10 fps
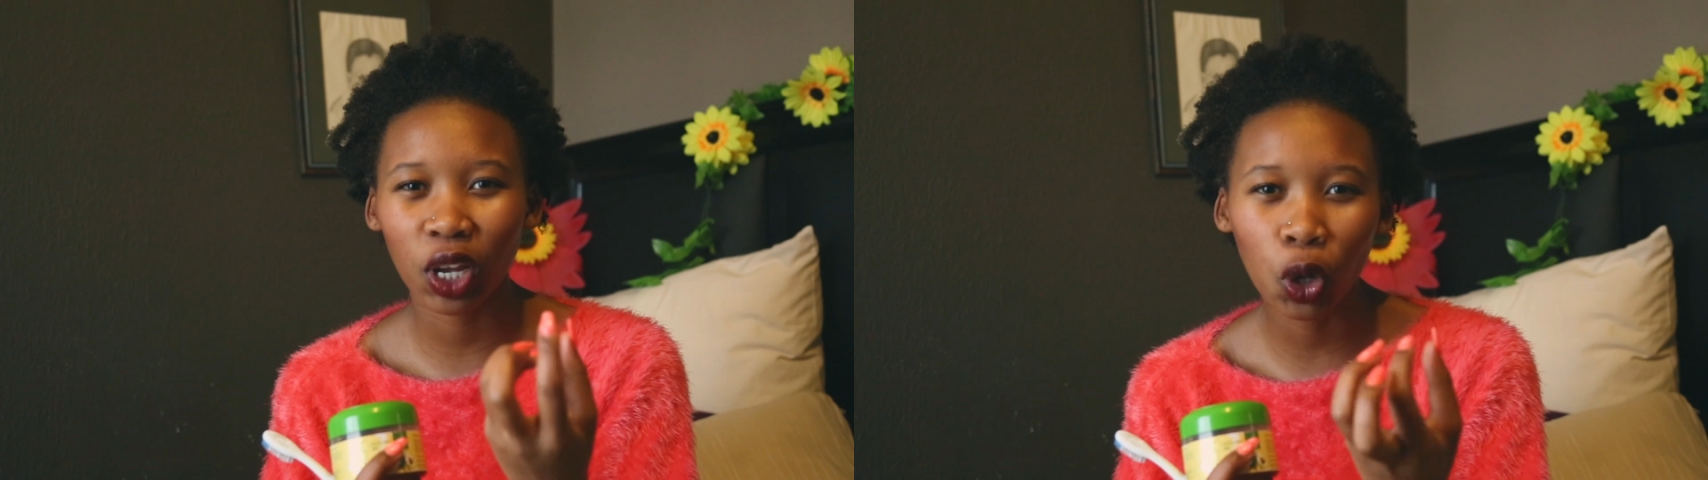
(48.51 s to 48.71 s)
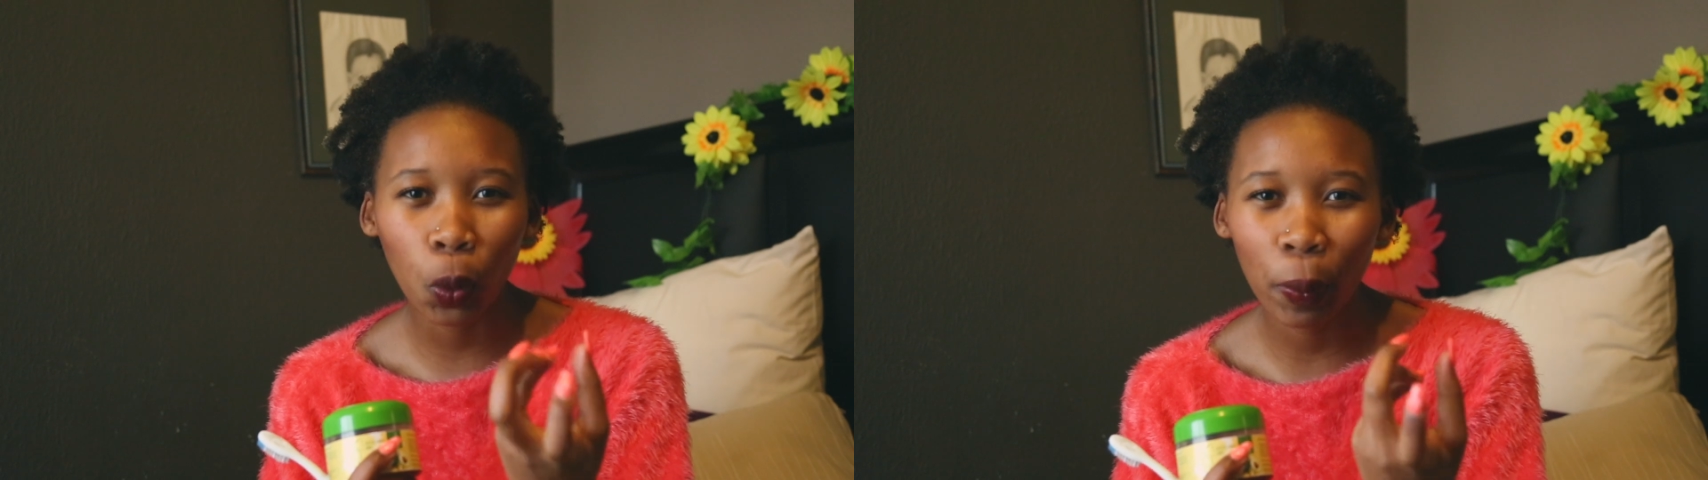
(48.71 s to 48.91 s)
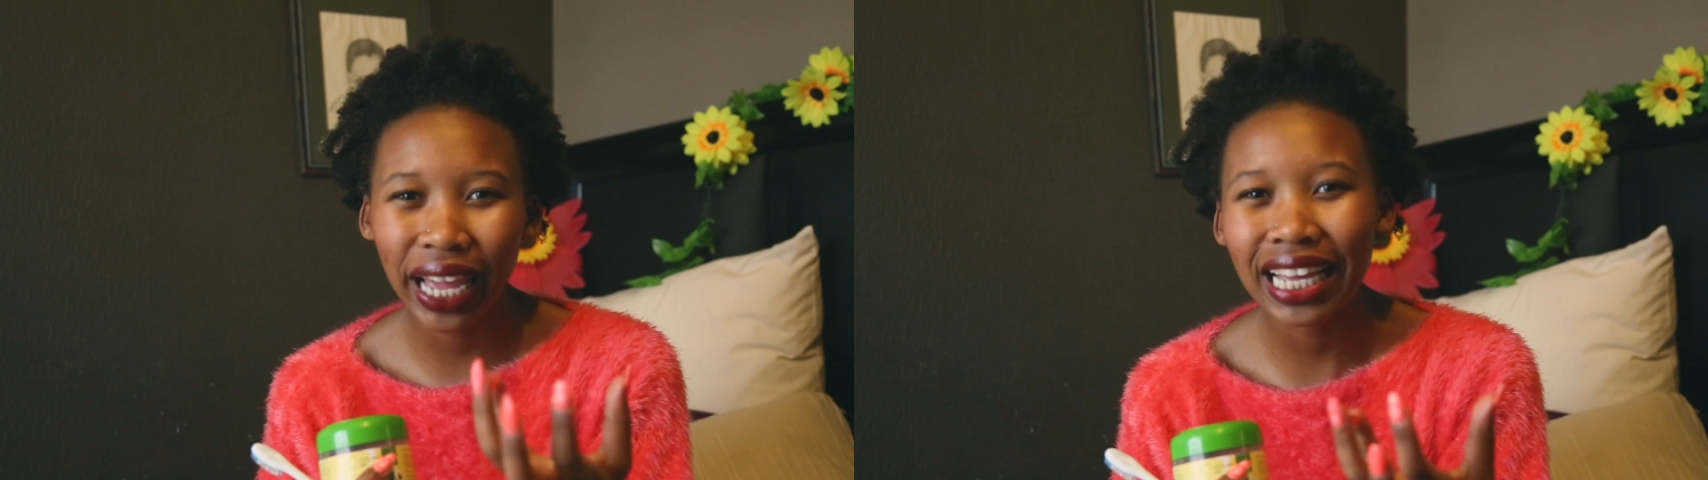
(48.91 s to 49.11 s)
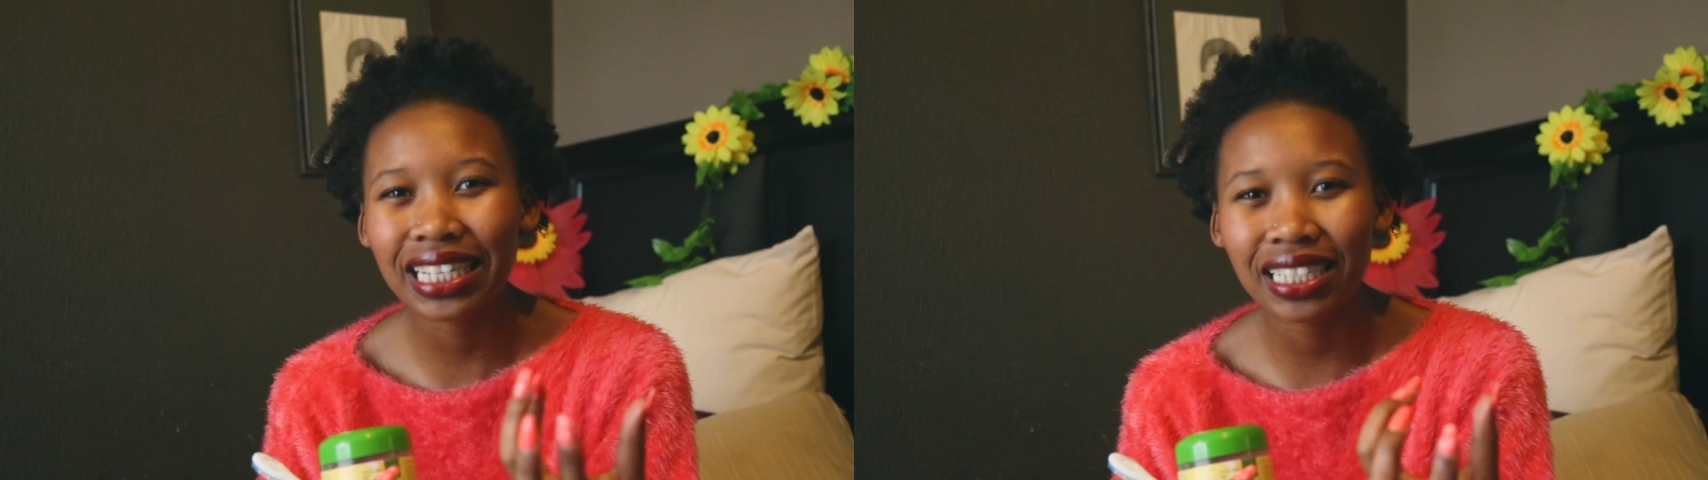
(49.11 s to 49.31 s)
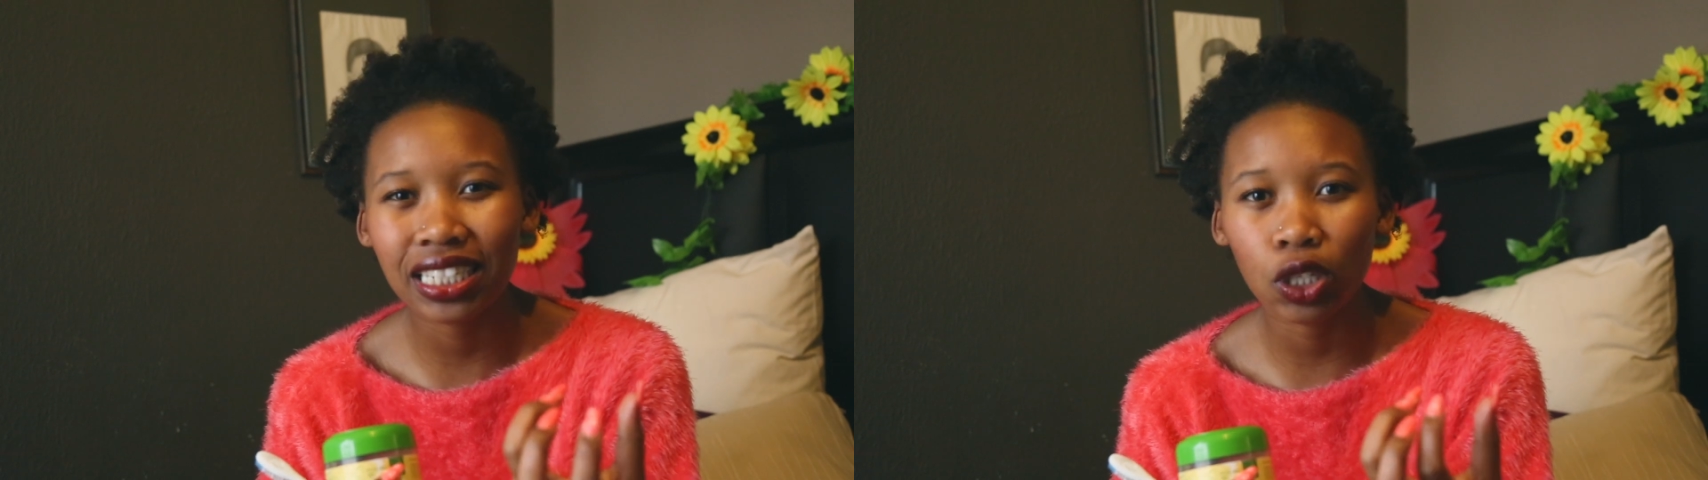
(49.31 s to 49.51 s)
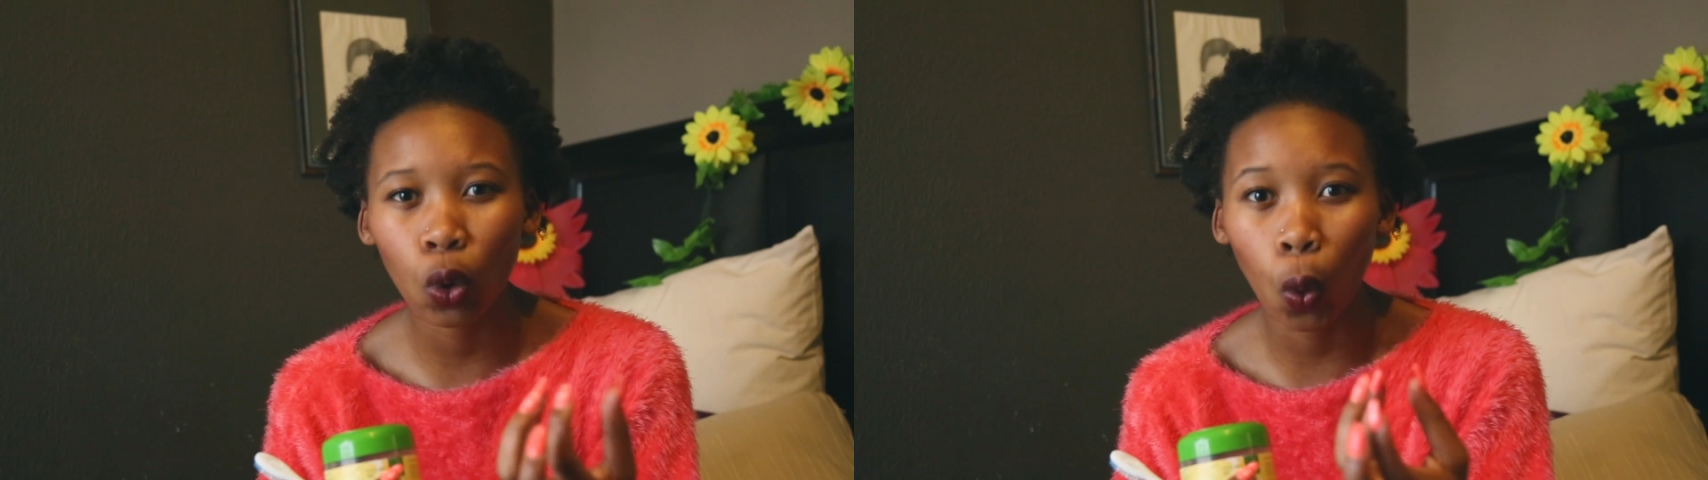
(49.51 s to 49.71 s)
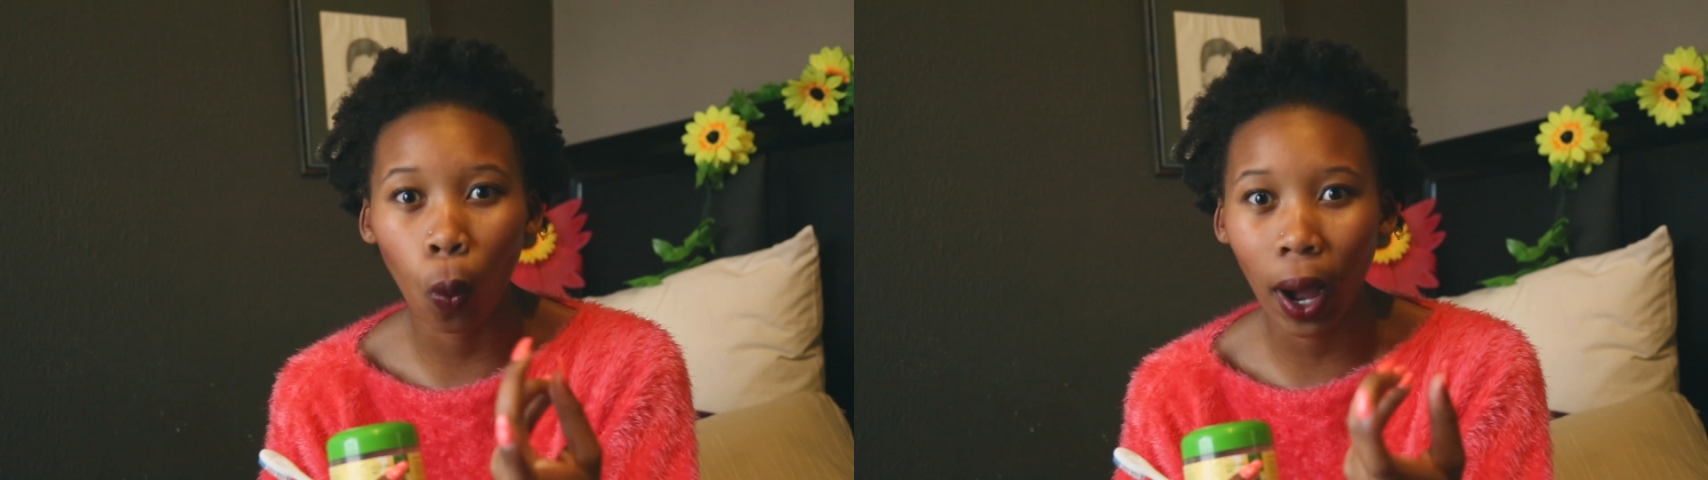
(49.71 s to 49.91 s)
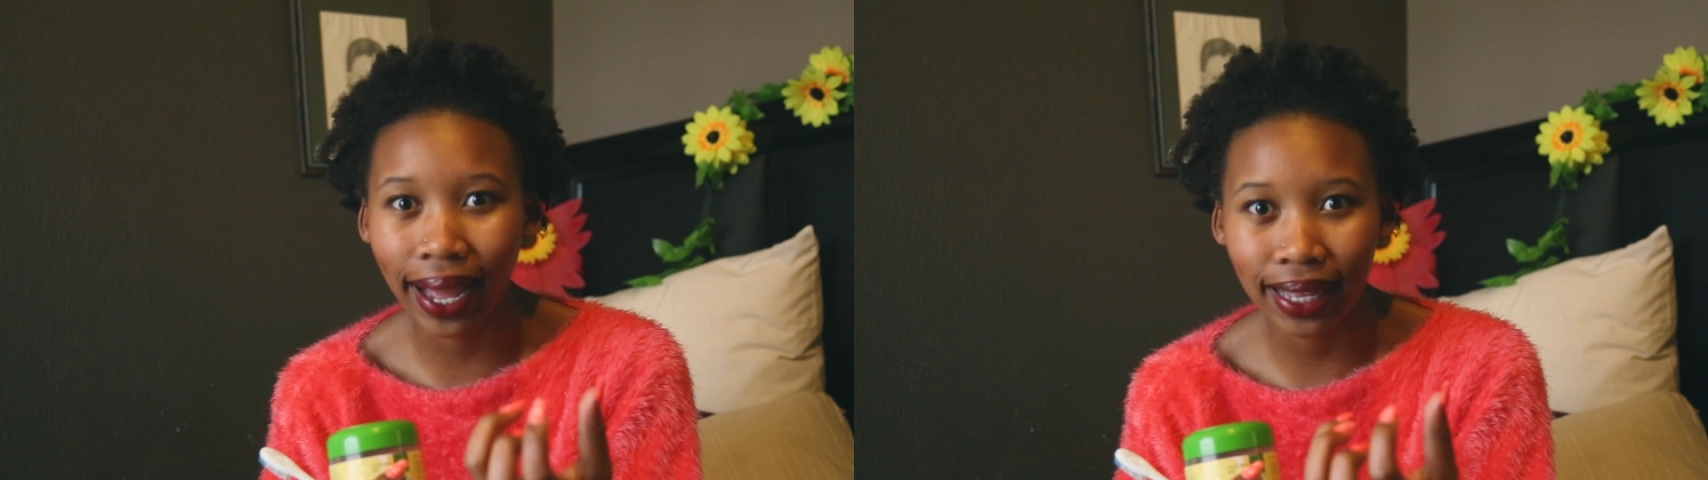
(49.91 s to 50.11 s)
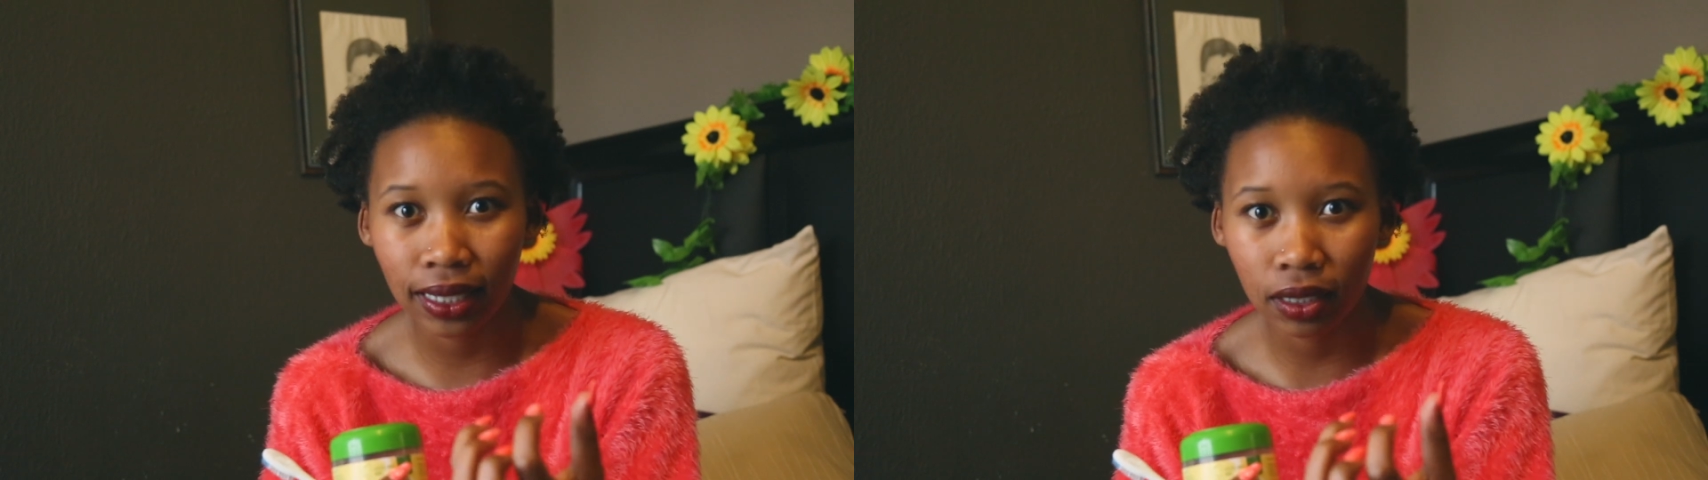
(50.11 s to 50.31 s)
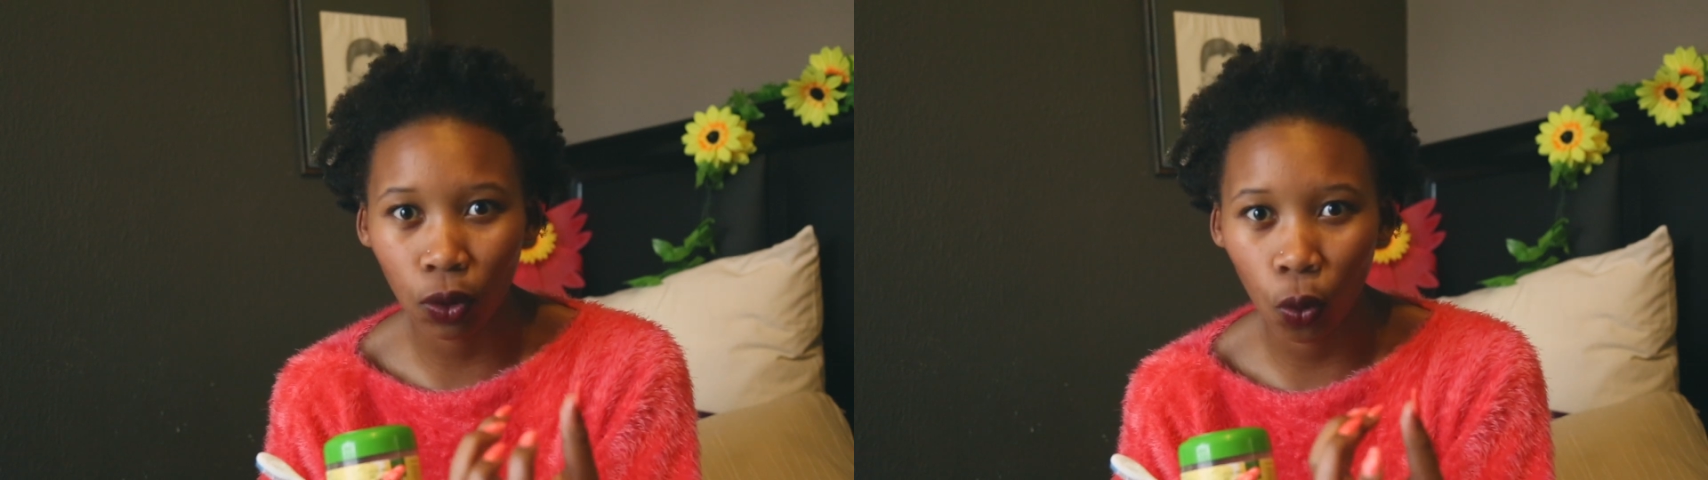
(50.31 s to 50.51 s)
look pasty or
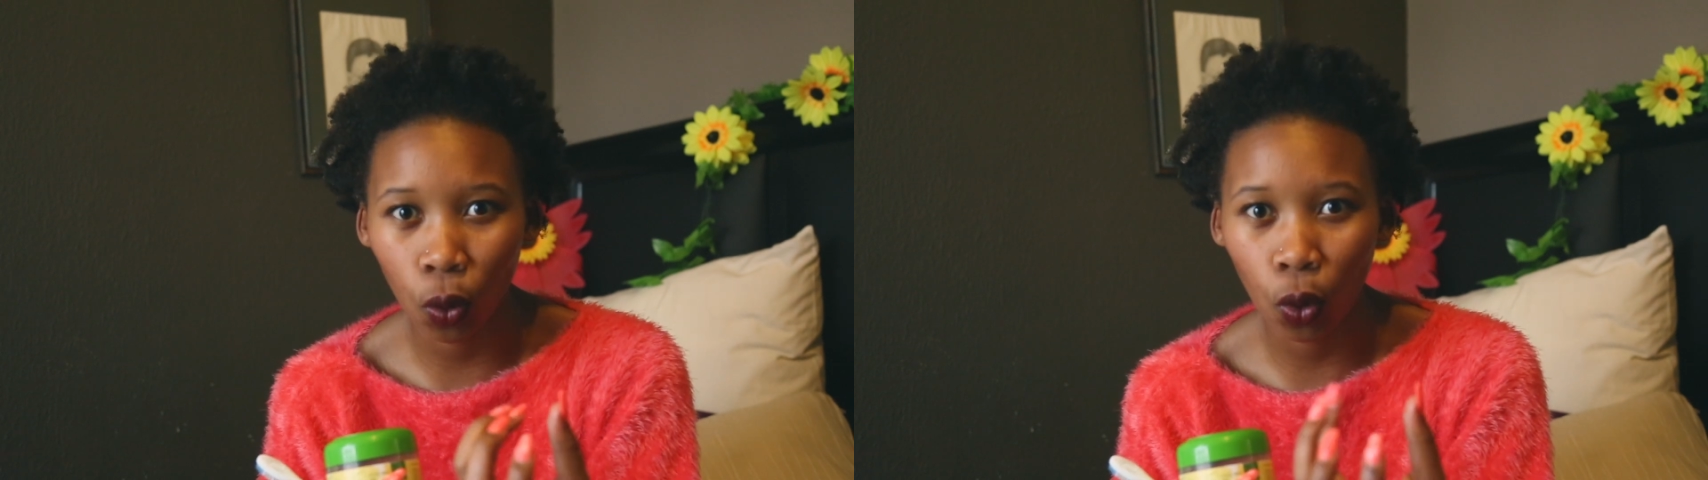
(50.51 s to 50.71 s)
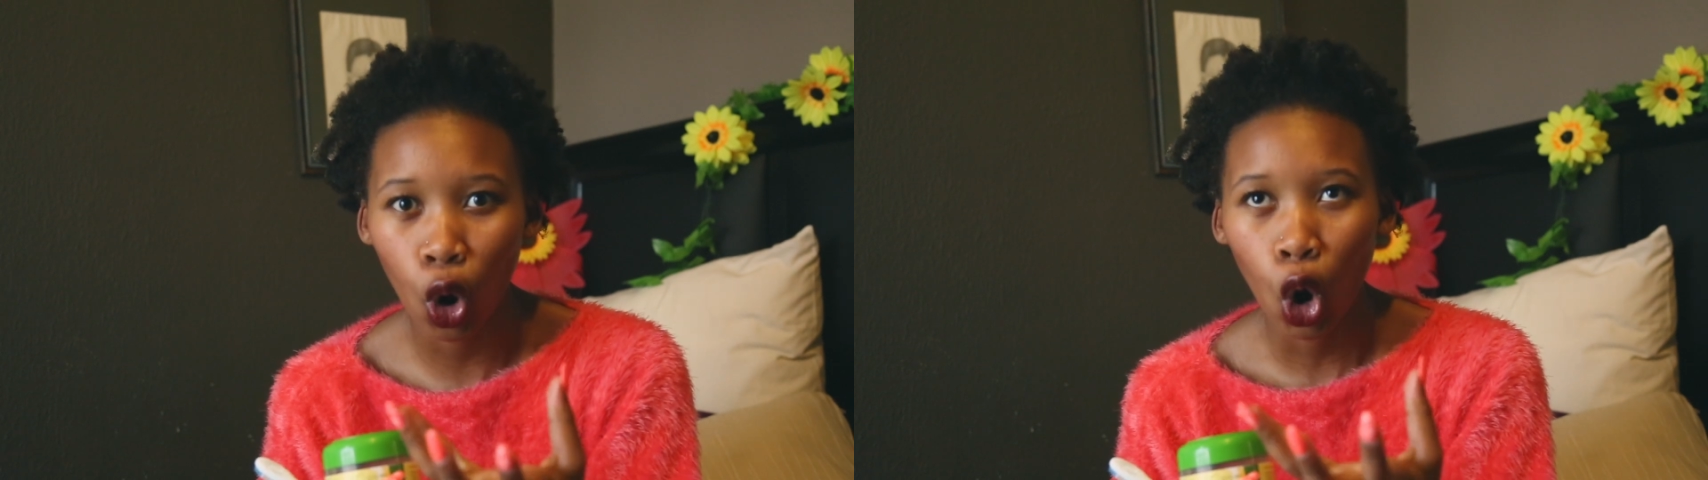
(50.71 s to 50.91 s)
white or